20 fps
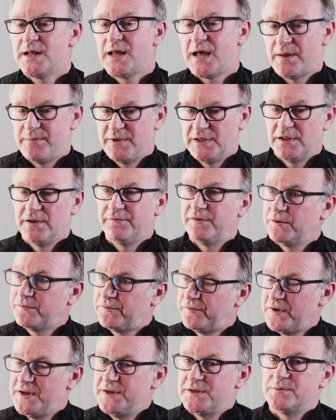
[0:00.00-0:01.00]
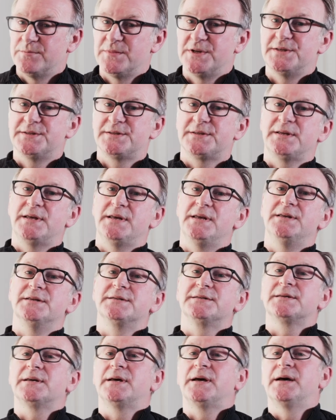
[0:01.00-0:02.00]
I mean, living freedom
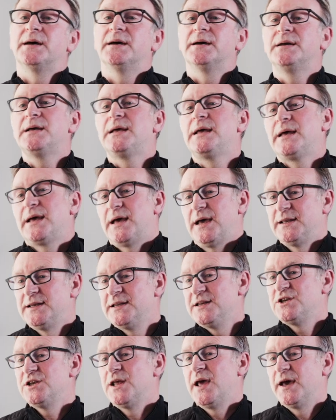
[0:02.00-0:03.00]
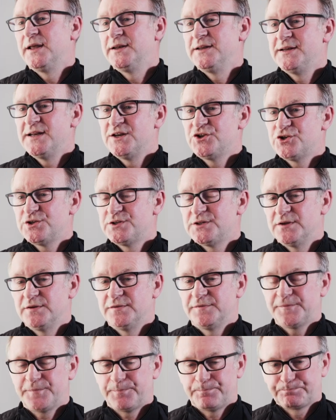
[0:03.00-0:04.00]
is an
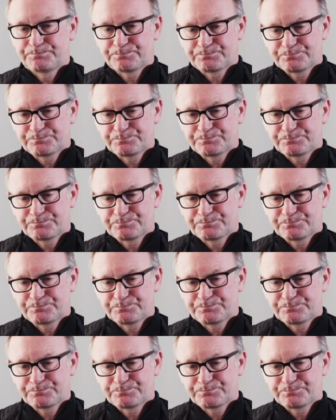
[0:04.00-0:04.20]
initiative